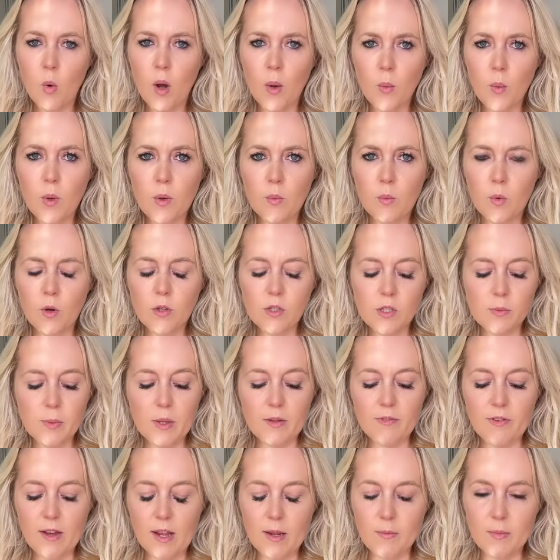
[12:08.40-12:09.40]
I wouldn't want to
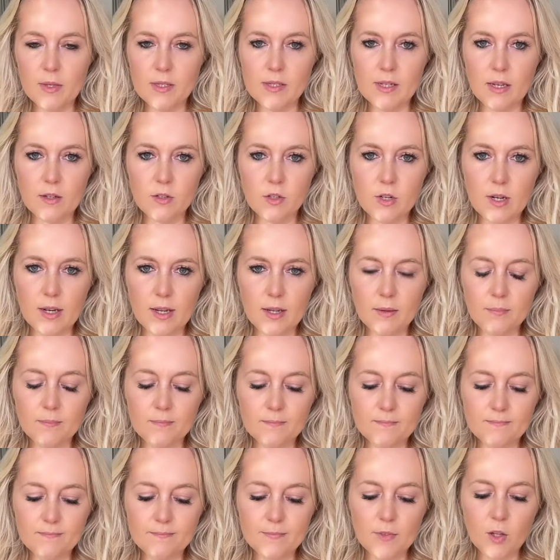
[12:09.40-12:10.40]
be famous, actually.
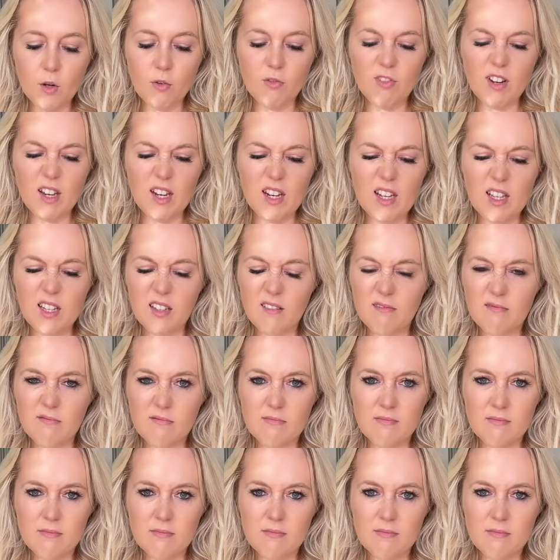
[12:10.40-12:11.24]
Not really.